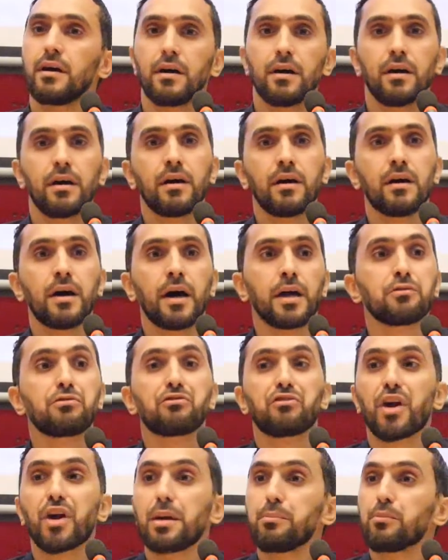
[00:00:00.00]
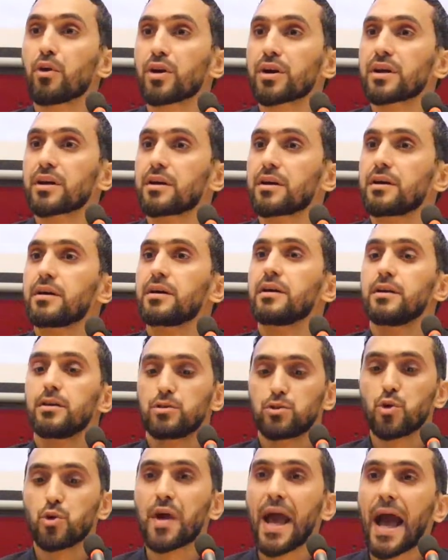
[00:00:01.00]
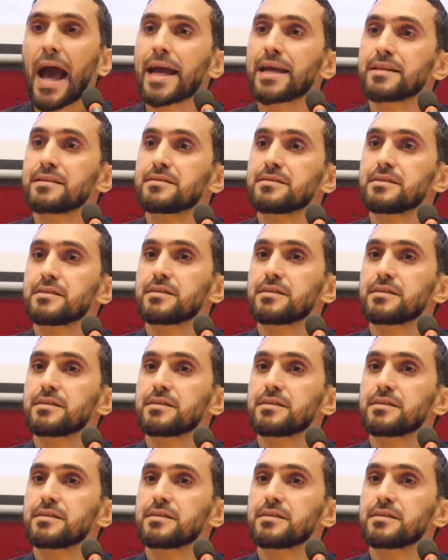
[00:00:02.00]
and framework to guide